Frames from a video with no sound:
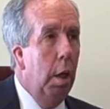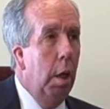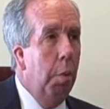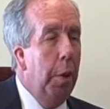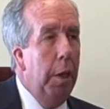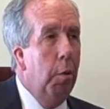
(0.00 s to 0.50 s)

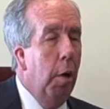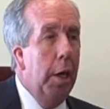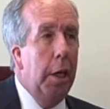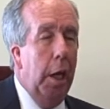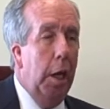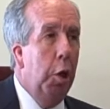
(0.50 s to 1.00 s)
but in a lot of
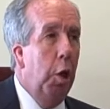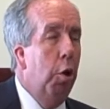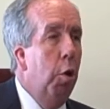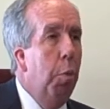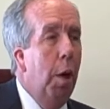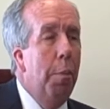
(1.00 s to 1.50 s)
cases, you
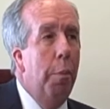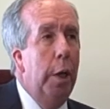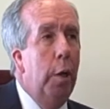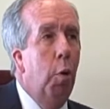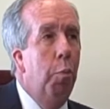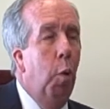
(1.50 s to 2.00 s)
probably
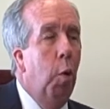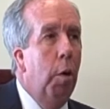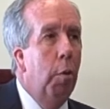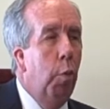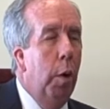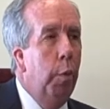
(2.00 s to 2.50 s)
know more
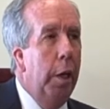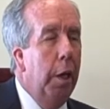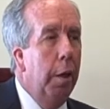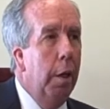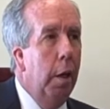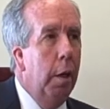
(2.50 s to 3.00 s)
when we
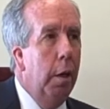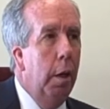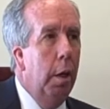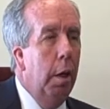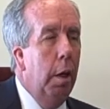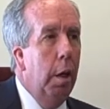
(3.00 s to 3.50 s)
get done
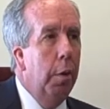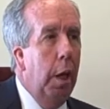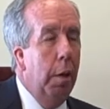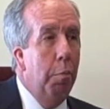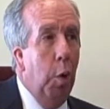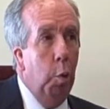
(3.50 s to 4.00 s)

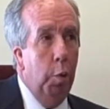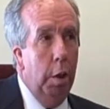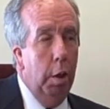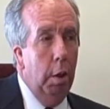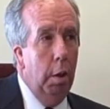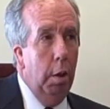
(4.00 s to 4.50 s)
than most
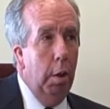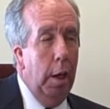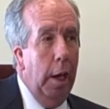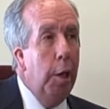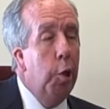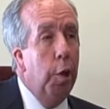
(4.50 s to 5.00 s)

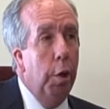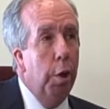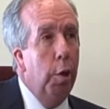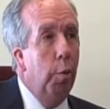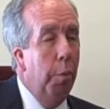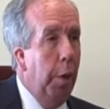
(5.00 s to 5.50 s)
agents
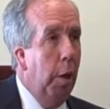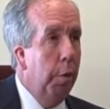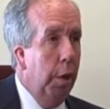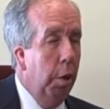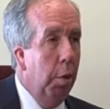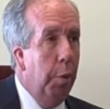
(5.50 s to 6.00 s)
do about
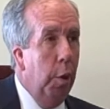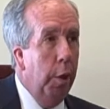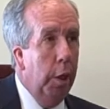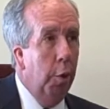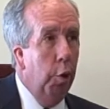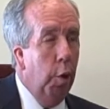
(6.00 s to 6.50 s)

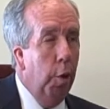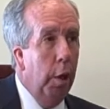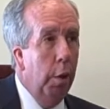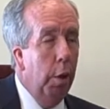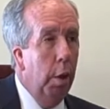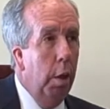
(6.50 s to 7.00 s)
disability
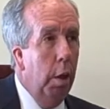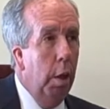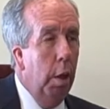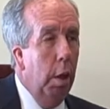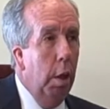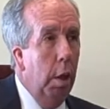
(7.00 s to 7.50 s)
insurance.
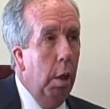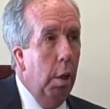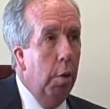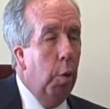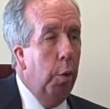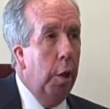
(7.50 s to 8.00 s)

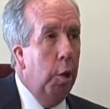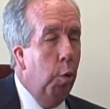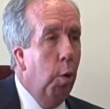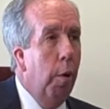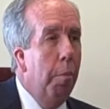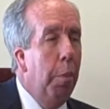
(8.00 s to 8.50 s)
So that you
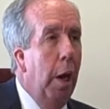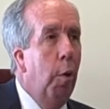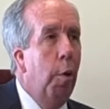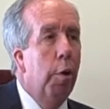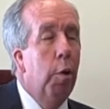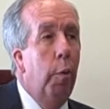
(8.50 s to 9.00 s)
are
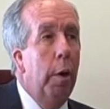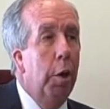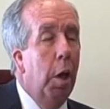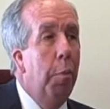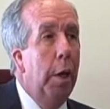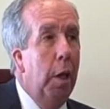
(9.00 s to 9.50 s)
empowered, so when
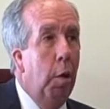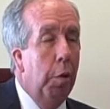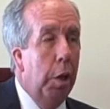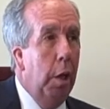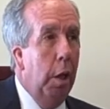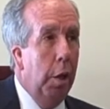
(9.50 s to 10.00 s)
somebody else
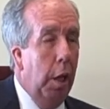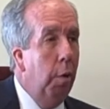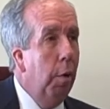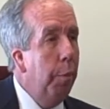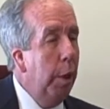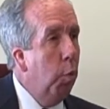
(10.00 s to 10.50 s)
says, hey,
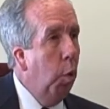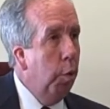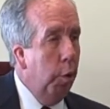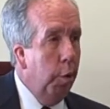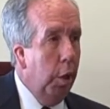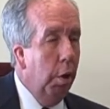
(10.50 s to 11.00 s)
let me quote
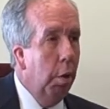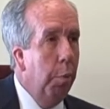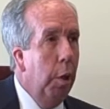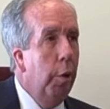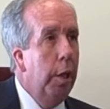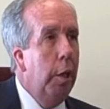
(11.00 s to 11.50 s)
your
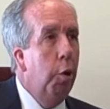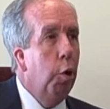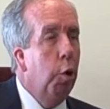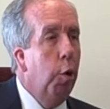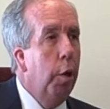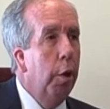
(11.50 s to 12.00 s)
disability
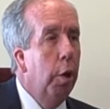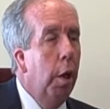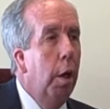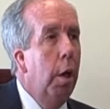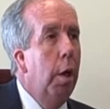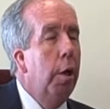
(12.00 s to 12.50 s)
insurance,
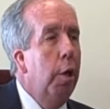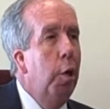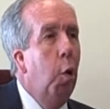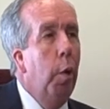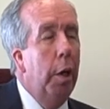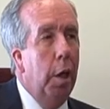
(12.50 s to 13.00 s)
you know
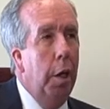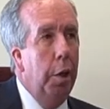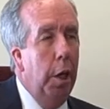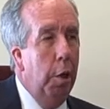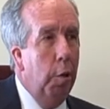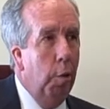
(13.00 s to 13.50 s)
what kind of
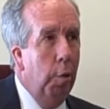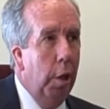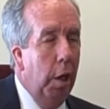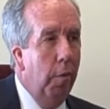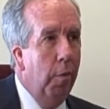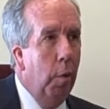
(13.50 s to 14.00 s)
things you're
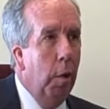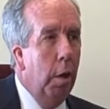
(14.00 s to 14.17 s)
looking for.